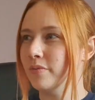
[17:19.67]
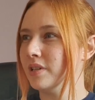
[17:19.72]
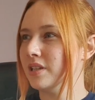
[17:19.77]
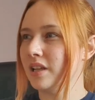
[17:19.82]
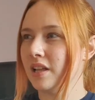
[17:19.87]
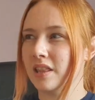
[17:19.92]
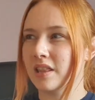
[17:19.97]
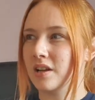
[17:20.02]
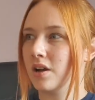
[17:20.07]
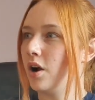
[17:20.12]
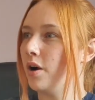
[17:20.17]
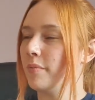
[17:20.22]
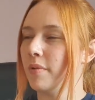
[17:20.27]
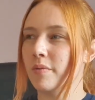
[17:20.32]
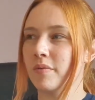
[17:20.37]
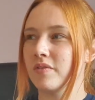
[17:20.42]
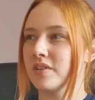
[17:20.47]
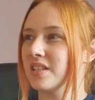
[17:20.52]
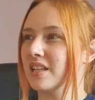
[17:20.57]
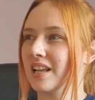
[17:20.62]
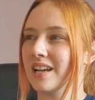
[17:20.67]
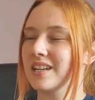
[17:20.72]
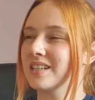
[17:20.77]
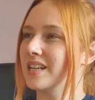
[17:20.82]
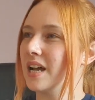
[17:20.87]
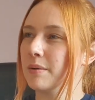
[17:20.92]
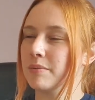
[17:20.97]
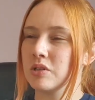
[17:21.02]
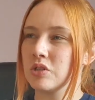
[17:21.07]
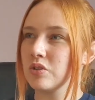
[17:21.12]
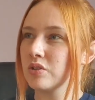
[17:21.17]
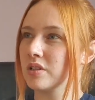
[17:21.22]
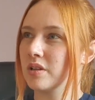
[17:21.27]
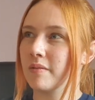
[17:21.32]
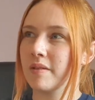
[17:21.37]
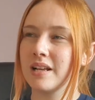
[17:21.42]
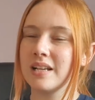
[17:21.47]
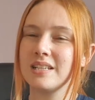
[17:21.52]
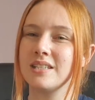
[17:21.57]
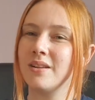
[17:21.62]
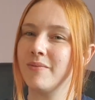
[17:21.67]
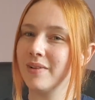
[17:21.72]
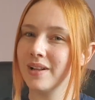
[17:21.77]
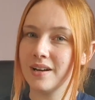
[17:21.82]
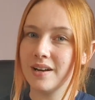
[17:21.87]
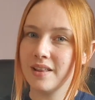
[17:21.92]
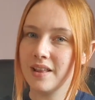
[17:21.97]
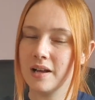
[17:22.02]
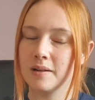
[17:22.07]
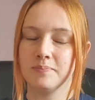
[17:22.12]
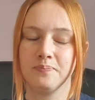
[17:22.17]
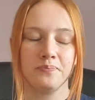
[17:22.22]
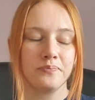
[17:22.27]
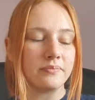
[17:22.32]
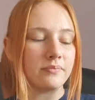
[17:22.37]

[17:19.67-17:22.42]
I can't remember if it's like a tapestry or something, it's something like that.